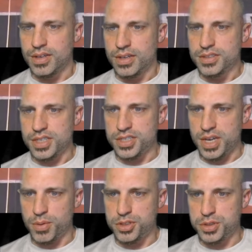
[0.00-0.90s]
CJ,
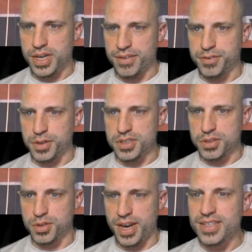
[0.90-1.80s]
what you got for us?
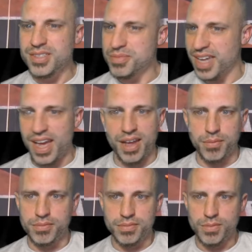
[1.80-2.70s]
Create some time.
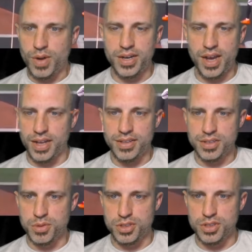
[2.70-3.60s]
Why not? That's
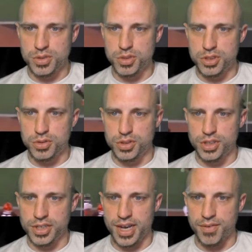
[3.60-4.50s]
just what you're
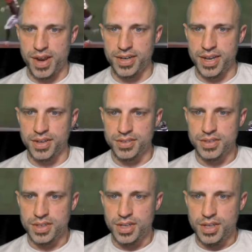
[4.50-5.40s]
good at right now.
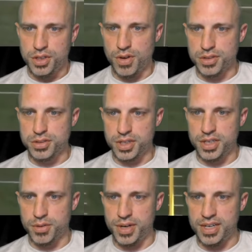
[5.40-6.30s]
You're also good
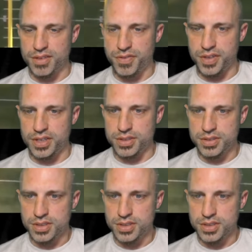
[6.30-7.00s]
at reading the field.